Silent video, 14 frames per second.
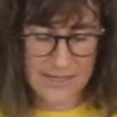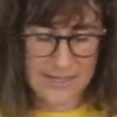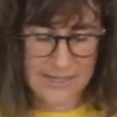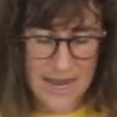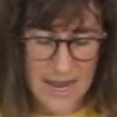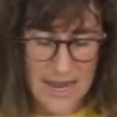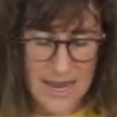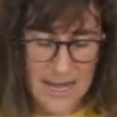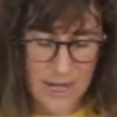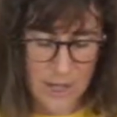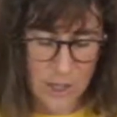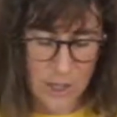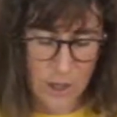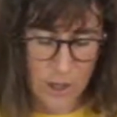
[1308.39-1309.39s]
take
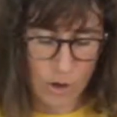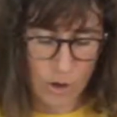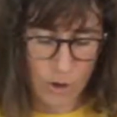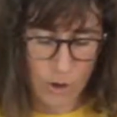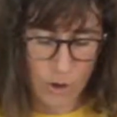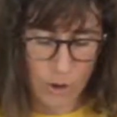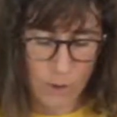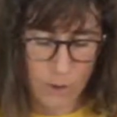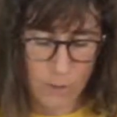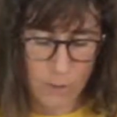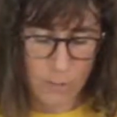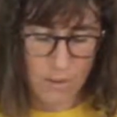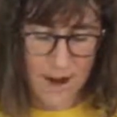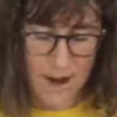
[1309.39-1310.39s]
your
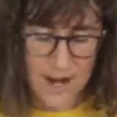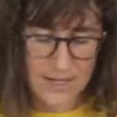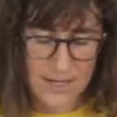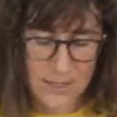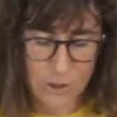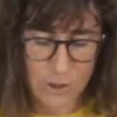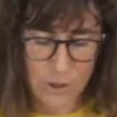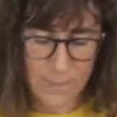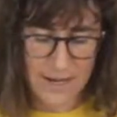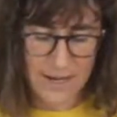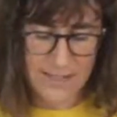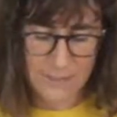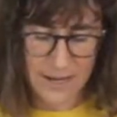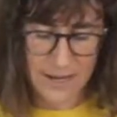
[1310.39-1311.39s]
thread, your
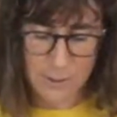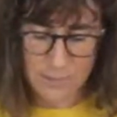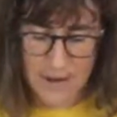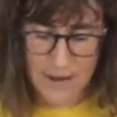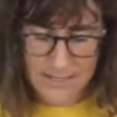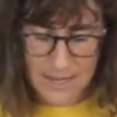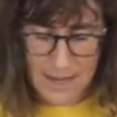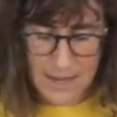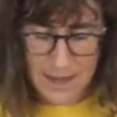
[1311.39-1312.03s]
plastic bag thread,